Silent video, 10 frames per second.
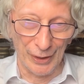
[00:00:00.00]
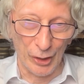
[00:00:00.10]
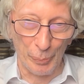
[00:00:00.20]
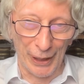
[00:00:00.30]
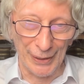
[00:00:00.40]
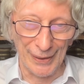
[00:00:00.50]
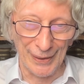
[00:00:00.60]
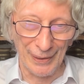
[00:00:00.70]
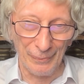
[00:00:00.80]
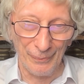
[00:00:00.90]
in
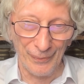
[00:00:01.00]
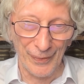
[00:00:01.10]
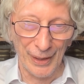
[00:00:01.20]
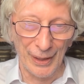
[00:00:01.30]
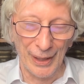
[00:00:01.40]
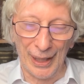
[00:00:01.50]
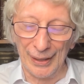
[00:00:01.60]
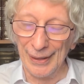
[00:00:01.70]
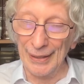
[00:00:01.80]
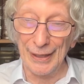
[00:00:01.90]
space,
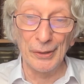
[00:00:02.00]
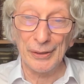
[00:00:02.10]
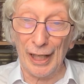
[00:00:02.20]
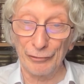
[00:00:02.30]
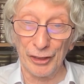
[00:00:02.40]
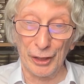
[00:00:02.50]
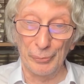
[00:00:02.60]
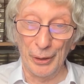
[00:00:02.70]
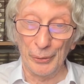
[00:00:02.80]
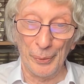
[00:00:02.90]
and they don't have to
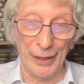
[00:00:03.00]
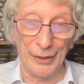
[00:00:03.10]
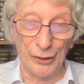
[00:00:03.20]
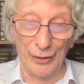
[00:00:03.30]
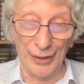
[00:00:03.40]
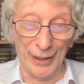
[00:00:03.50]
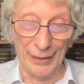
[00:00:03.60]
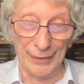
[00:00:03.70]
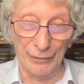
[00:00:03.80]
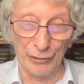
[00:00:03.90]
commute with each other
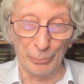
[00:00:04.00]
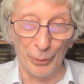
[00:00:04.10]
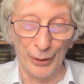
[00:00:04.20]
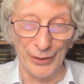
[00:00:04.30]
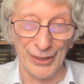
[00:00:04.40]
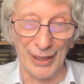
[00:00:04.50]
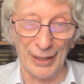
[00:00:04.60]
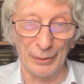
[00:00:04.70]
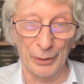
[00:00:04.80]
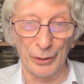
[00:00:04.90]
at different points.
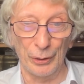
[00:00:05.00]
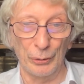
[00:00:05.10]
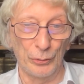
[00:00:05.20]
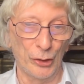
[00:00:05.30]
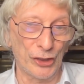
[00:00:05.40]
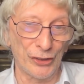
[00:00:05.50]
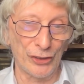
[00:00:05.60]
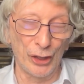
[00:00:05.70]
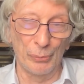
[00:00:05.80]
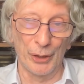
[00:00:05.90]
They, you just
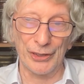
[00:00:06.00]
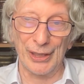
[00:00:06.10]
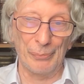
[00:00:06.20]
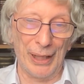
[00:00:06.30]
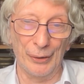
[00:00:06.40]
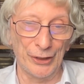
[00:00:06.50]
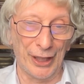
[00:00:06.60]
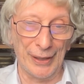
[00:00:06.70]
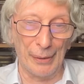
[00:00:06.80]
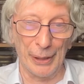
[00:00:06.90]
assume that somehow
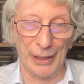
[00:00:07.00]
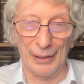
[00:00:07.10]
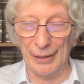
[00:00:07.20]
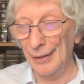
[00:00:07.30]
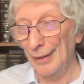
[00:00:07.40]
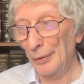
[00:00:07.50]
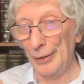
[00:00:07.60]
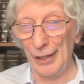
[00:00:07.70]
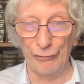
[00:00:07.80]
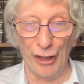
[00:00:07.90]
dynamically, when
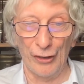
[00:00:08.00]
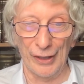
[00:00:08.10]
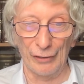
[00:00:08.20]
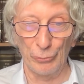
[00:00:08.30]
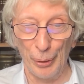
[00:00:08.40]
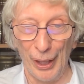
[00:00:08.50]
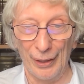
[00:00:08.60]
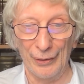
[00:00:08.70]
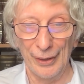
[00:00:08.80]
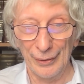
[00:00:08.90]
they're far enough
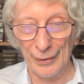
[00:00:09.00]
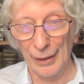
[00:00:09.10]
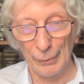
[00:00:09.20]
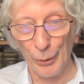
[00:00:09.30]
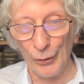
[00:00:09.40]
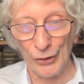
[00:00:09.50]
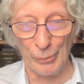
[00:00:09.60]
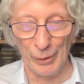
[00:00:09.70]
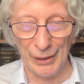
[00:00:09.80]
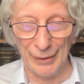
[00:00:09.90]
apart, they'll
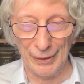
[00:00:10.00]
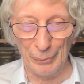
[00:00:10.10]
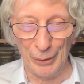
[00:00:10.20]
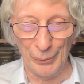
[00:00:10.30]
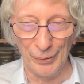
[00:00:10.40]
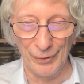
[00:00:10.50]
approximately commute.